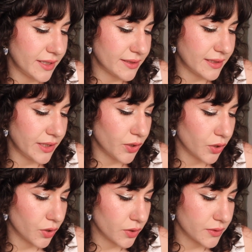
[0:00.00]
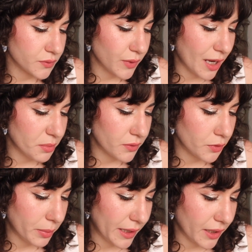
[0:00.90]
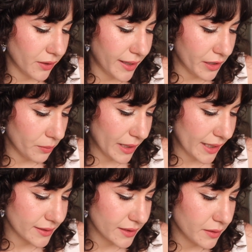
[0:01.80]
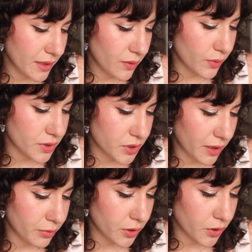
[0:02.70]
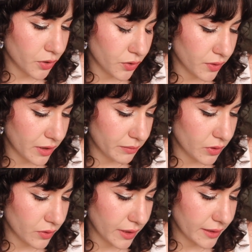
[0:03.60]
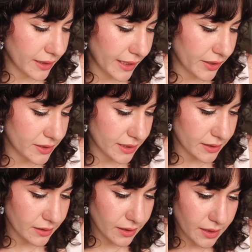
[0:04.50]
is the HERS Rapid Repair Hair Mask with shea butter, coconut milk, and keratin.